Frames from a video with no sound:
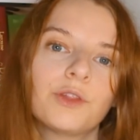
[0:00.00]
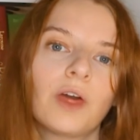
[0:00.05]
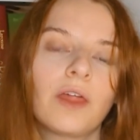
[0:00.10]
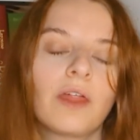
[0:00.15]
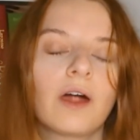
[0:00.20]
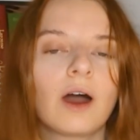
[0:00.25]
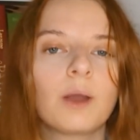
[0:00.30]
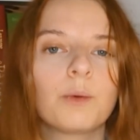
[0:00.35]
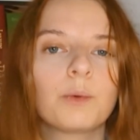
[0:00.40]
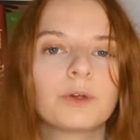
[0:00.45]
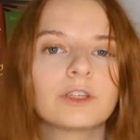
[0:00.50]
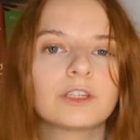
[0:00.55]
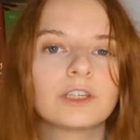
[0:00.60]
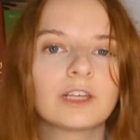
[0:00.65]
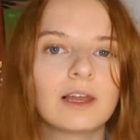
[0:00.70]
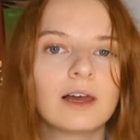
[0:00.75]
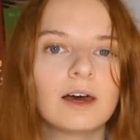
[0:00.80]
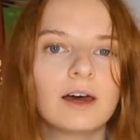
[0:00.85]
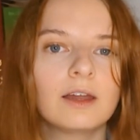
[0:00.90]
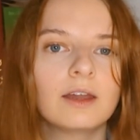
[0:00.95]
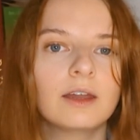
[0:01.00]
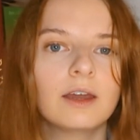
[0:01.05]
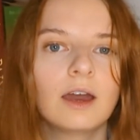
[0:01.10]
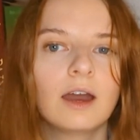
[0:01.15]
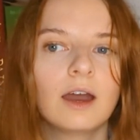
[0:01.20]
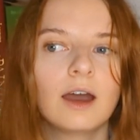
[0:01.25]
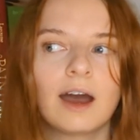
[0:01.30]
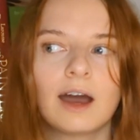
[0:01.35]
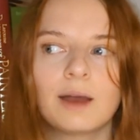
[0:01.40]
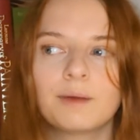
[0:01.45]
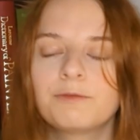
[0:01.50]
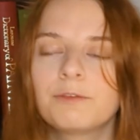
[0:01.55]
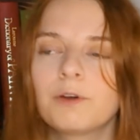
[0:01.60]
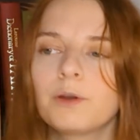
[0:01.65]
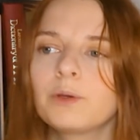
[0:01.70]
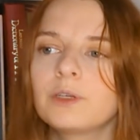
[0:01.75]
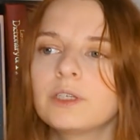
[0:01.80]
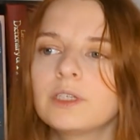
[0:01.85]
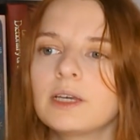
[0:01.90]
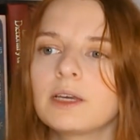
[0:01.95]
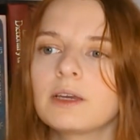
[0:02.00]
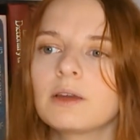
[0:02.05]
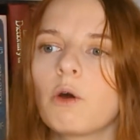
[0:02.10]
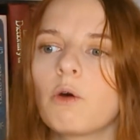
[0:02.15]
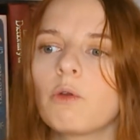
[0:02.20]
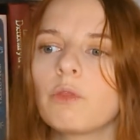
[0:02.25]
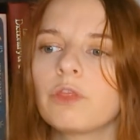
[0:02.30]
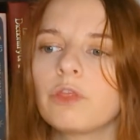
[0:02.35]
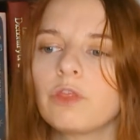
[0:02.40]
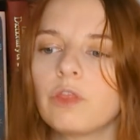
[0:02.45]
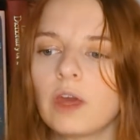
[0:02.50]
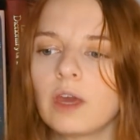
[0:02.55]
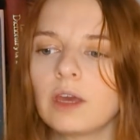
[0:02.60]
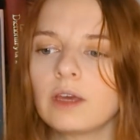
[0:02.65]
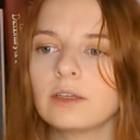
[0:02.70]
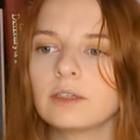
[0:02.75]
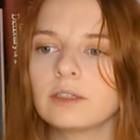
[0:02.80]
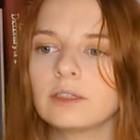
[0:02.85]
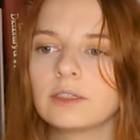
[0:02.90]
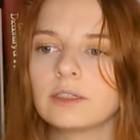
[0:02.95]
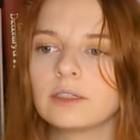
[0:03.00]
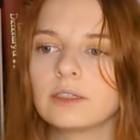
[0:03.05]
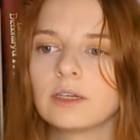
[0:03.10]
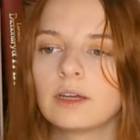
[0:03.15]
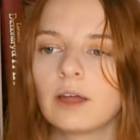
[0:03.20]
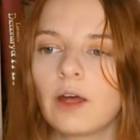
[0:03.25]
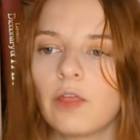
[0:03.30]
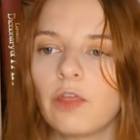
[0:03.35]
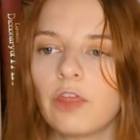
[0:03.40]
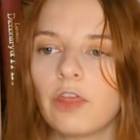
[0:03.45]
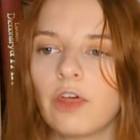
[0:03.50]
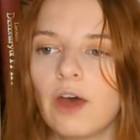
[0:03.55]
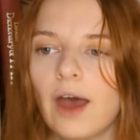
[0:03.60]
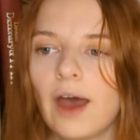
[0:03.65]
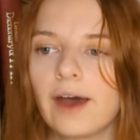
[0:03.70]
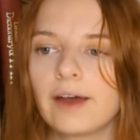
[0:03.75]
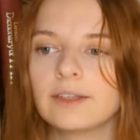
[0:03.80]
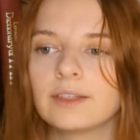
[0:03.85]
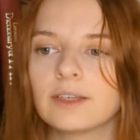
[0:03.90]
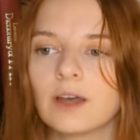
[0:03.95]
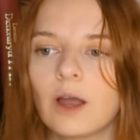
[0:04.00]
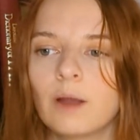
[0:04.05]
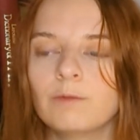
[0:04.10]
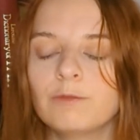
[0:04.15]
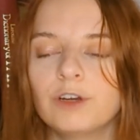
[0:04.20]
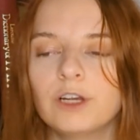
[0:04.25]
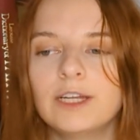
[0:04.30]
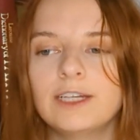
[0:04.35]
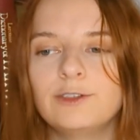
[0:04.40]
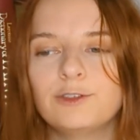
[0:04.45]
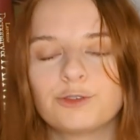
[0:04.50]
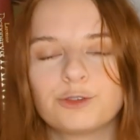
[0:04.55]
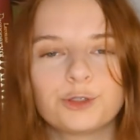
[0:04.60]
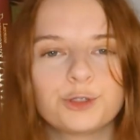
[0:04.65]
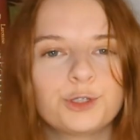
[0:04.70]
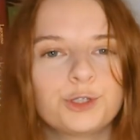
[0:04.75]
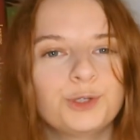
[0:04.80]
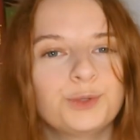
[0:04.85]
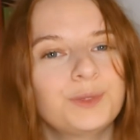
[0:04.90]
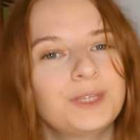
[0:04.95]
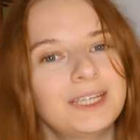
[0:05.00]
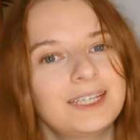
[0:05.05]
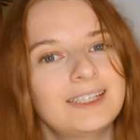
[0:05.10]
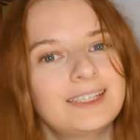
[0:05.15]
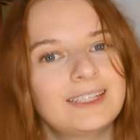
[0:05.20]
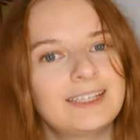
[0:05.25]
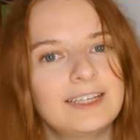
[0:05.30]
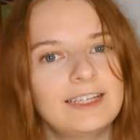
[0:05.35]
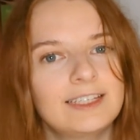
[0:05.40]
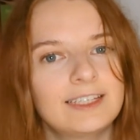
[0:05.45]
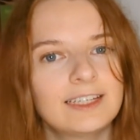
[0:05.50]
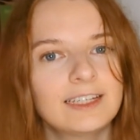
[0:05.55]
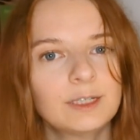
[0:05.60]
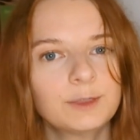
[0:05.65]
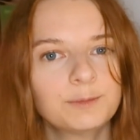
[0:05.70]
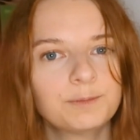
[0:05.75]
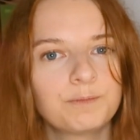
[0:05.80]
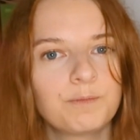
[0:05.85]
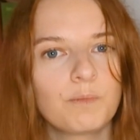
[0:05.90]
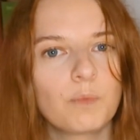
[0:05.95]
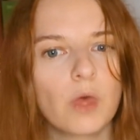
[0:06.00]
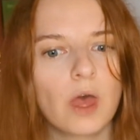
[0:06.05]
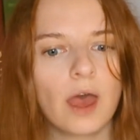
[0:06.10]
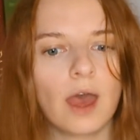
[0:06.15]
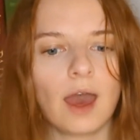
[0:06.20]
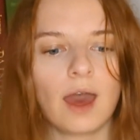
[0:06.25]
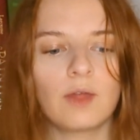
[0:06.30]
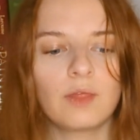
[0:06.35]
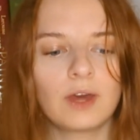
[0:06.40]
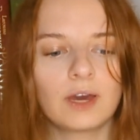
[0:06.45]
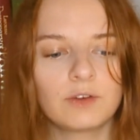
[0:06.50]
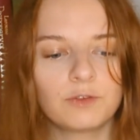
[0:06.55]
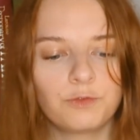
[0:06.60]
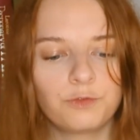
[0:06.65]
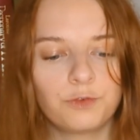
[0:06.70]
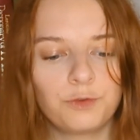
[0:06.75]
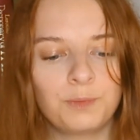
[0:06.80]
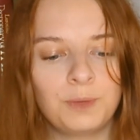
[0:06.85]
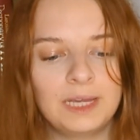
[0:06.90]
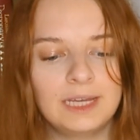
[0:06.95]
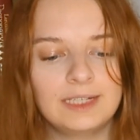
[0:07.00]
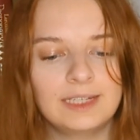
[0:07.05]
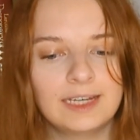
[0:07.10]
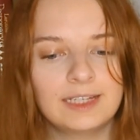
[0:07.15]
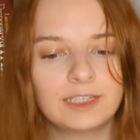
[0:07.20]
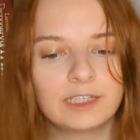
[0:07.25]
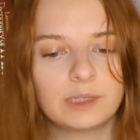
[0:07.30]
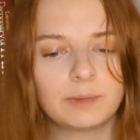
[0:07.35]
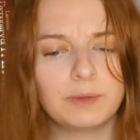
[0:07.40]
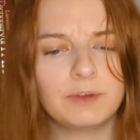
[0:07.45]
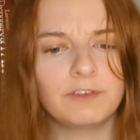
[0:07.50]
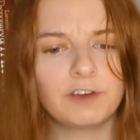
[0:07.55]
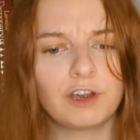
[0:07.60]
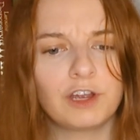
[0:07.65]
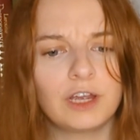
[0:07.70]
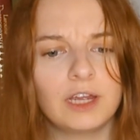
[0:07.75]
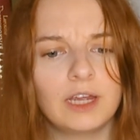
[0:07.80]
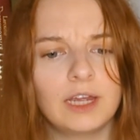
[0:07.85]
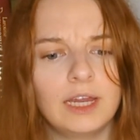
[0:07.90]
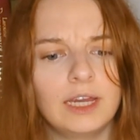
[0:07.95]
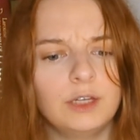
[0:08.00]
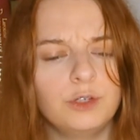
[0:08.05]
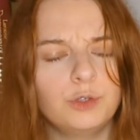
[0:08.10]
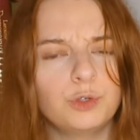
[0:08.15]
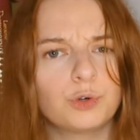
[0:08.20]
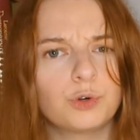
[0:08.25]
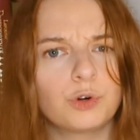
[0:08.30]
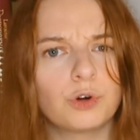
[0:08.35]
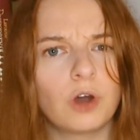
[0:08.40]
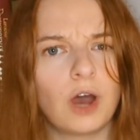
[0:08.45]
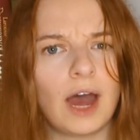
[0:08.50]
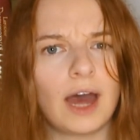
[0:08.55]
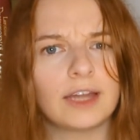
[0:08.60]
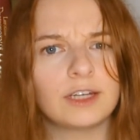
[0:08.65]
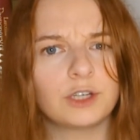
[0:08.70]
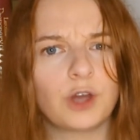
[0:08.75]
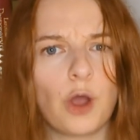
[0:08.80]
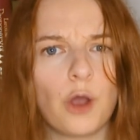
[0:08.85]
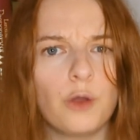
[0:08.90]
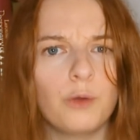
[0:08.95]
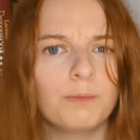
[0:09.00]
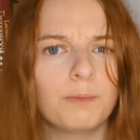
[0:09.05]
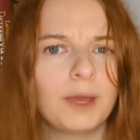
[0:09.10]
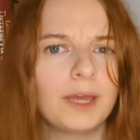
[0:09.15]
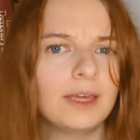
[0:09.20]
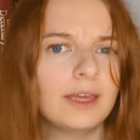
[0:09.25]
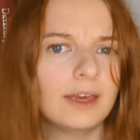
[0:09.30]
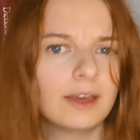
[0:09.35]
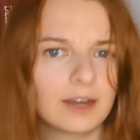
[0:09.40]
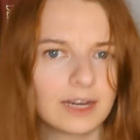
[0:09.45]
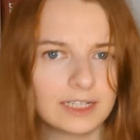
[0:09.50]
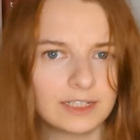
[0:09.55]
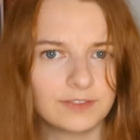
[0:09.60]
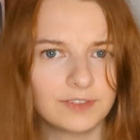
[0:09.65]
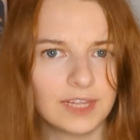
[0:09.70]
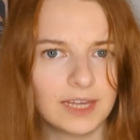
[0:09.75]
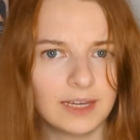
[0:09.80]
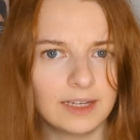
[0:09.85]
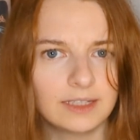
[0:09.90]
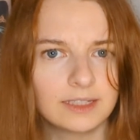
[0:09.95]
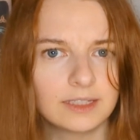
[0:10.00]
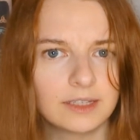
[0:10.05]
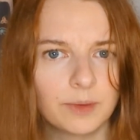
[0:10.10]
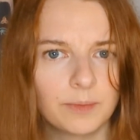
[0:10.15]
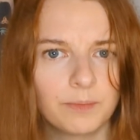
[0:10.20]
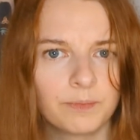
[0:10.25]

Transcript: there that I want to learn, I'm focusing on things that I'm really drawn to this season. And that for me tends to be very indoor and homemakey kind of things.